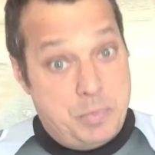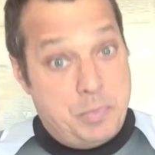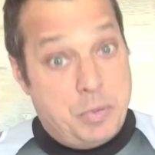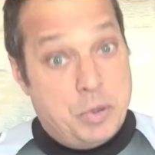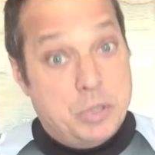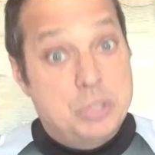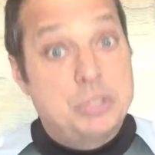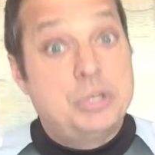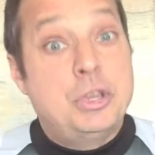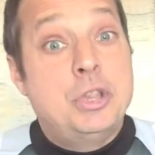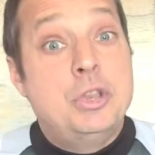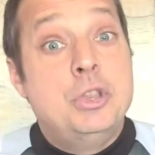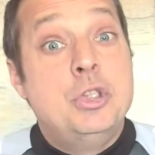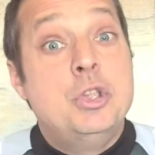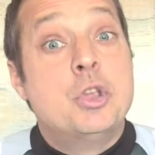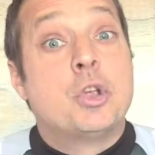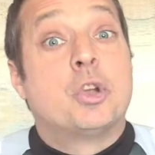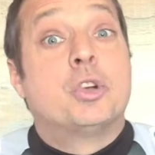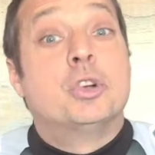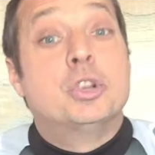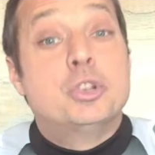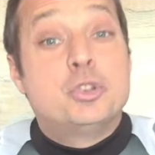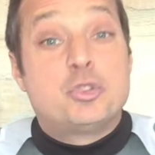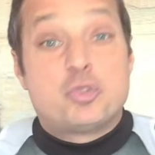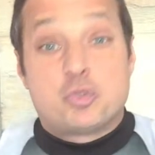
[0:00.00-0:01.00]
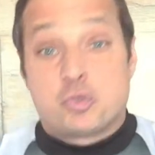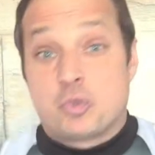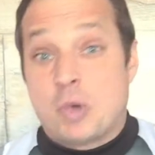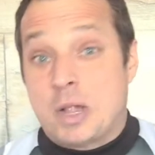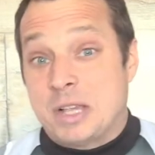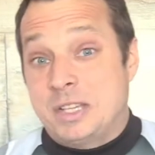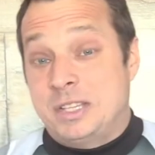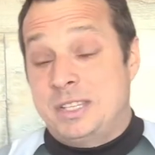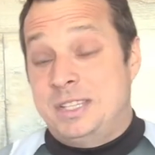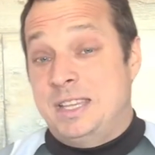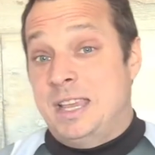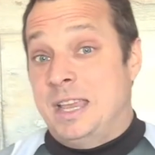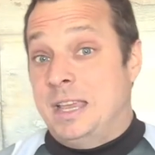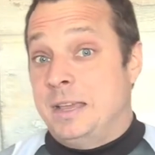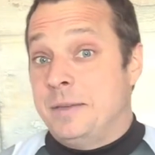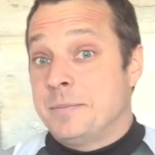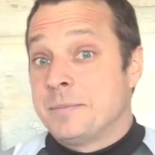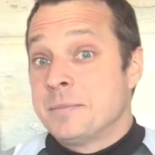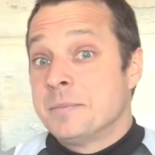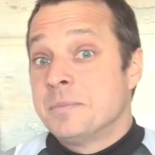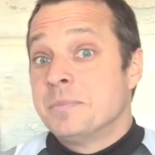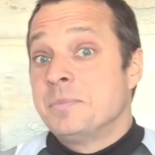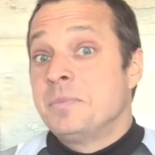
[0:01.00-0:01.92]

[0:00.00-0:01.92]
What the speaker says: the person you're entrusting